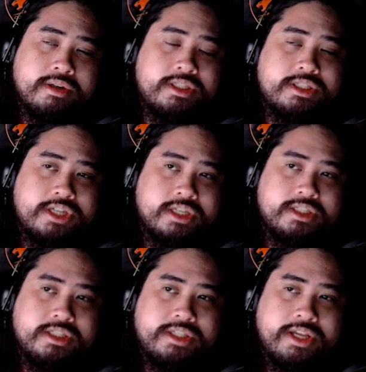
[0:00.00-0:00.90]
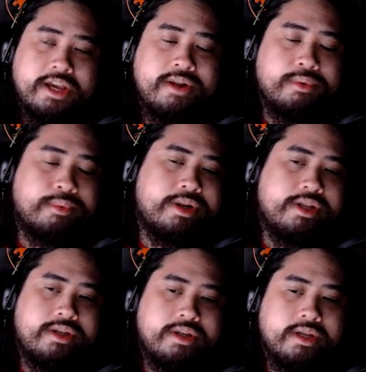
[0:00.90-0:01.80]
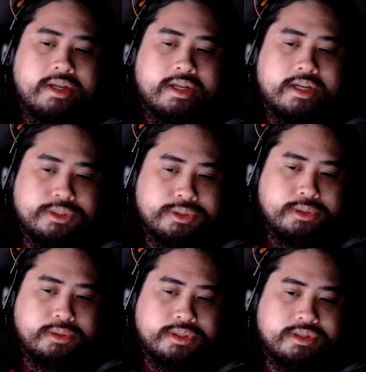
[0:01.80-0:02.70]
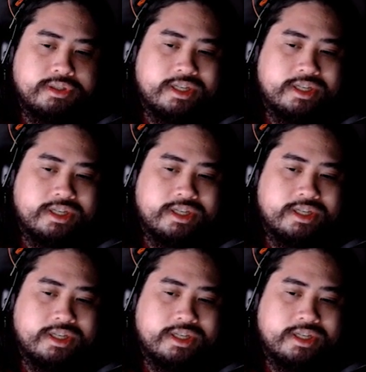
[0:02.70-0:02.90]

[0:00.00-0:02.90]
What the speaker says: a chance since they had already introduced her